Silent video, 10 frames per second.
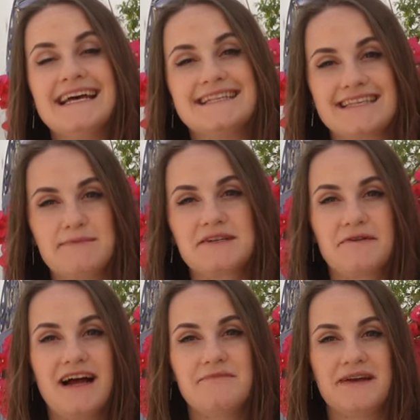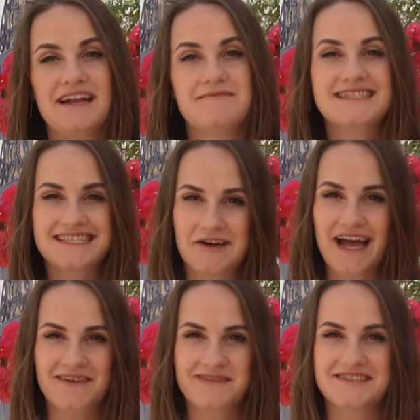subscribe, and I'll be so
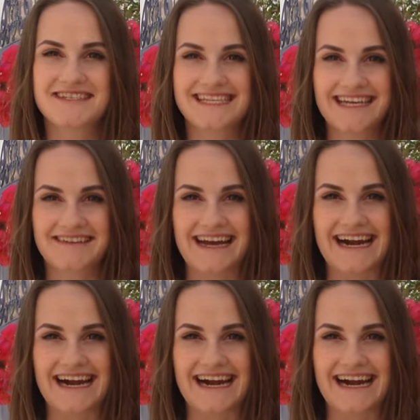happy to see you